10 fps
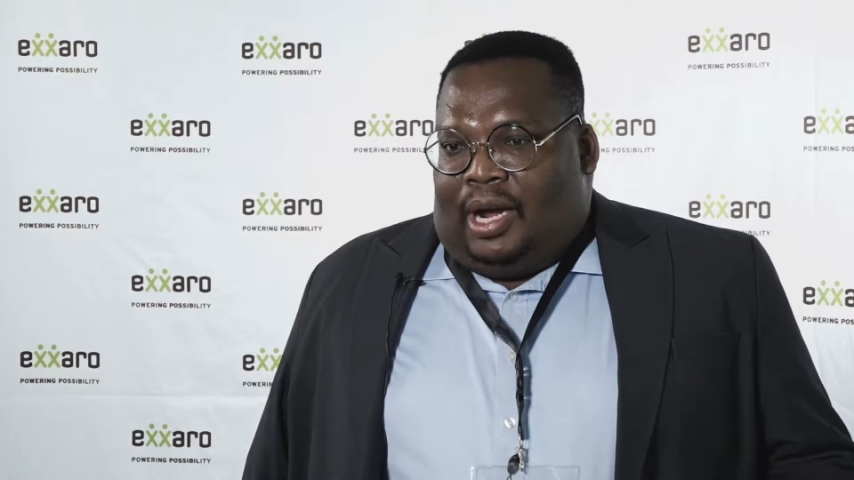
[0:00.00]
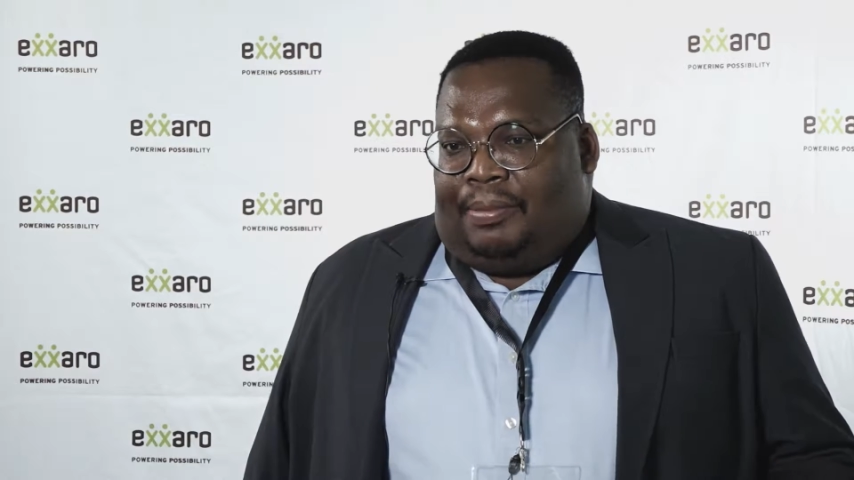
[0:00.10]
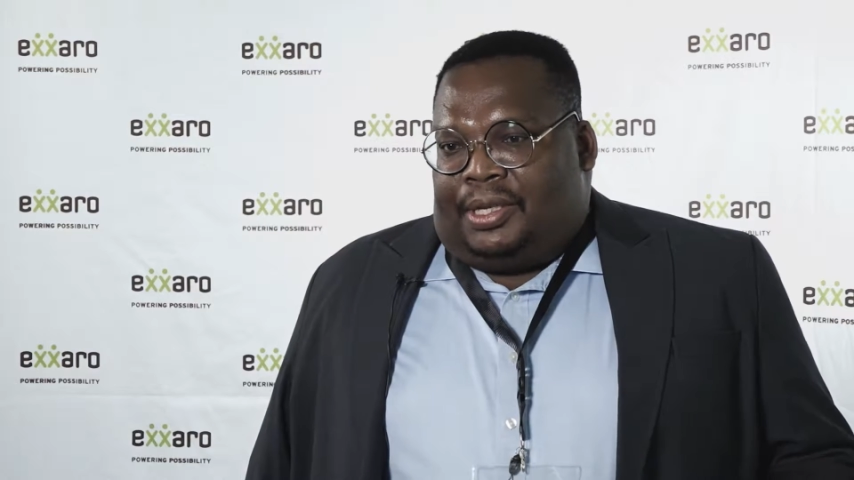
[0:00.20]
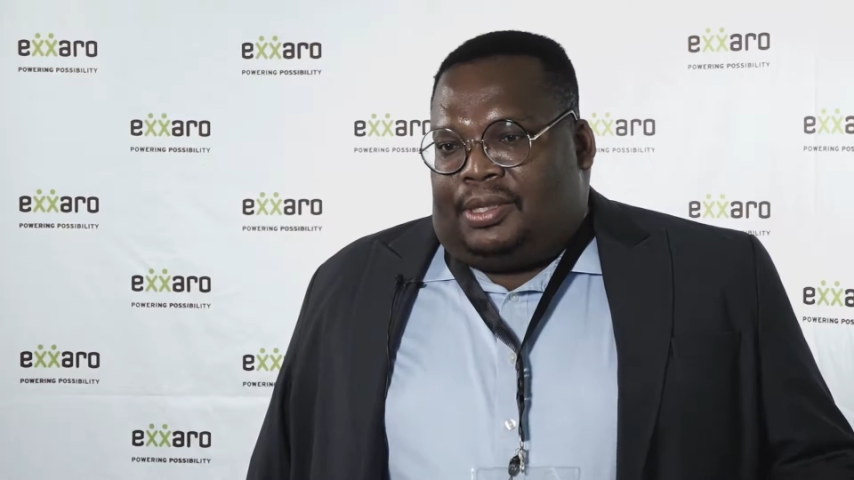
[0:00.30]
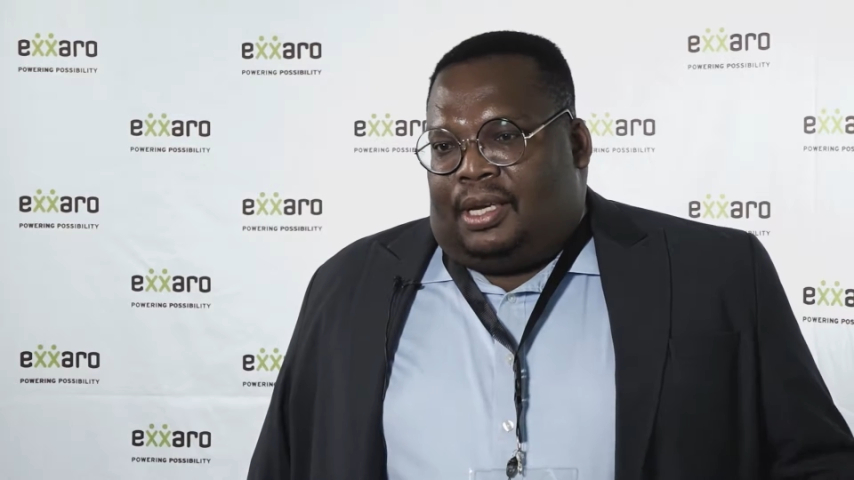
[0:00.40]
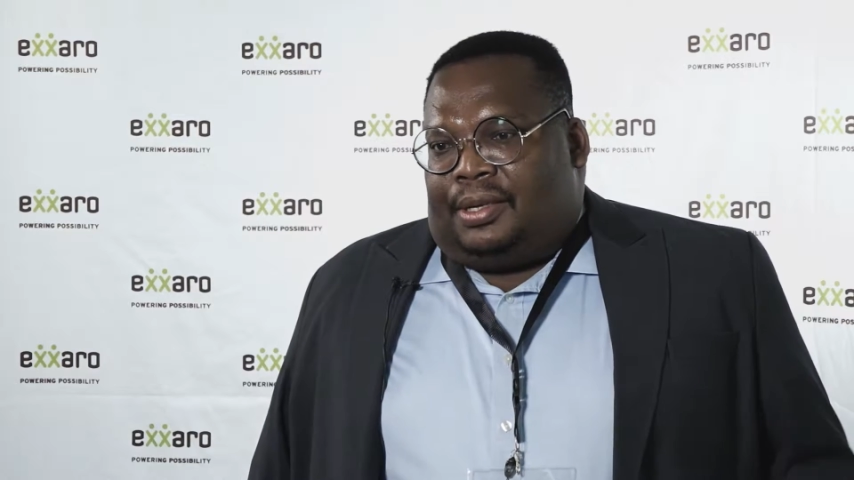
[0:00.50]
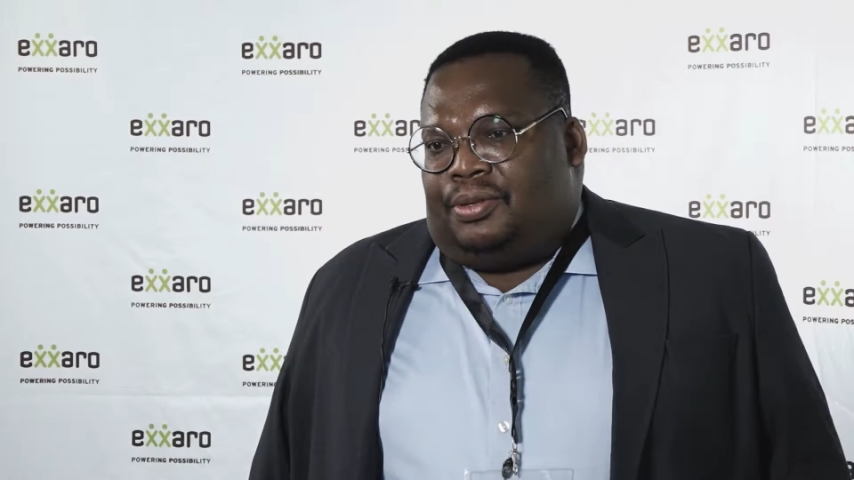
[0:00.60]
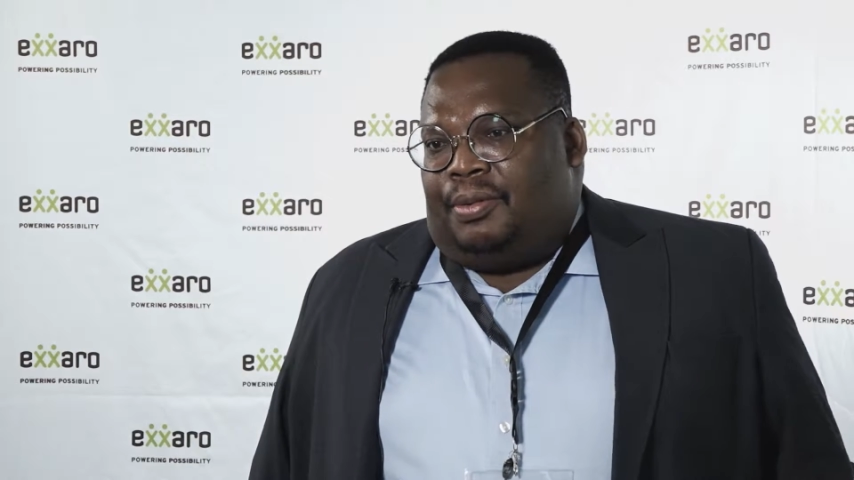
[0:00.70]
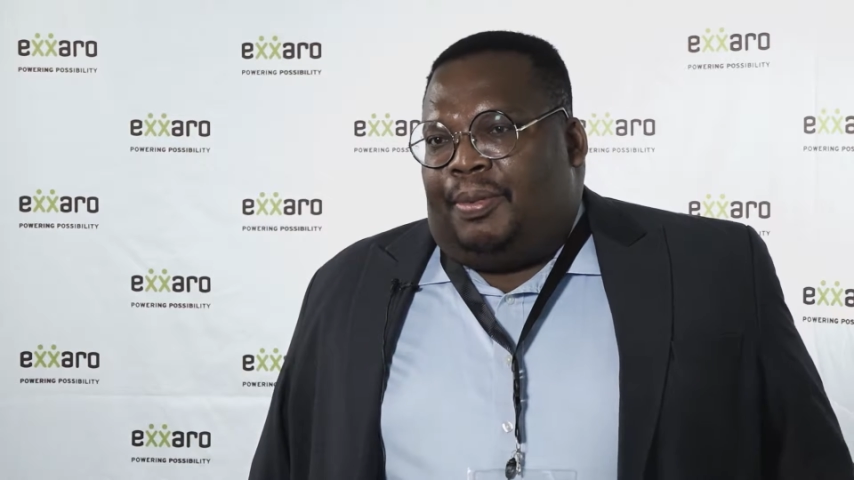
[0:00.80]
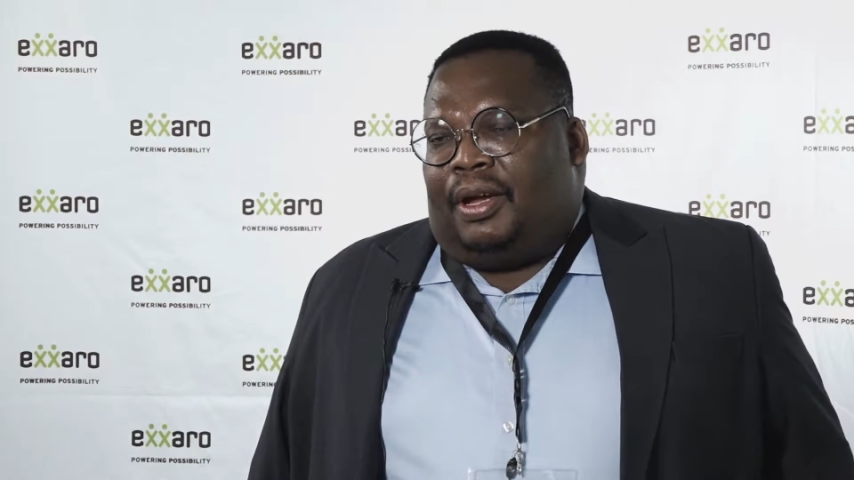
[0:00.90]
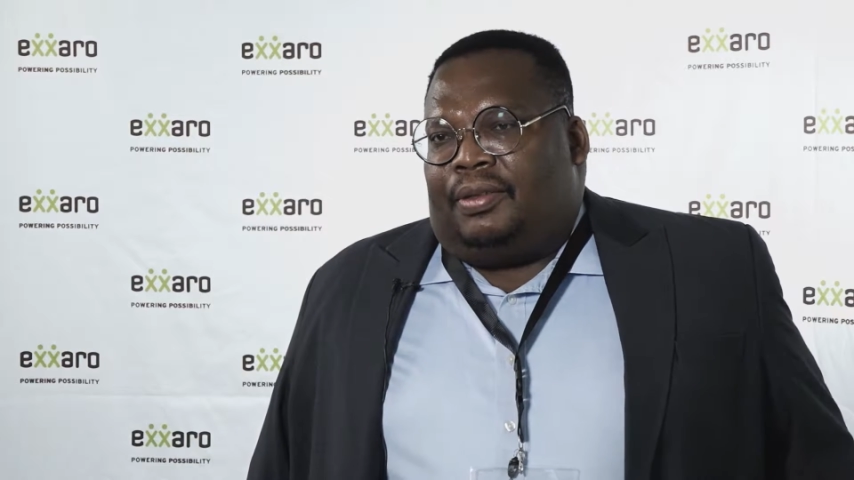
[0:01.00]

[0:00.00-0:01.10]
why I'm excited to be part